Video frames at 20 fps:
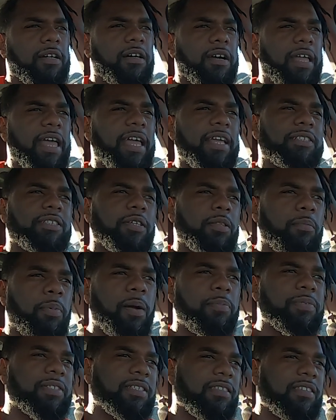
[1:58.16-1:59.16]
okay, so the
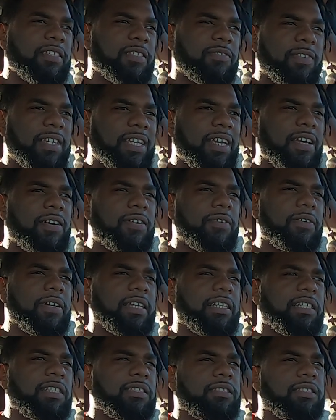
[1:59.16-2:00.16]
purpose of this video
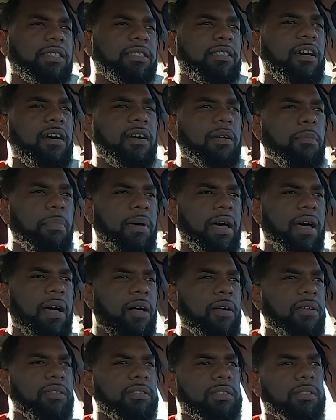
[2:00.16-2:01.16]
is to talk
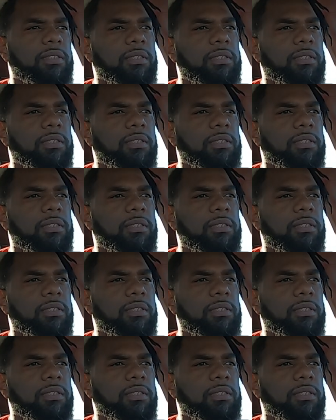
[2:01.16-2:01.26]
about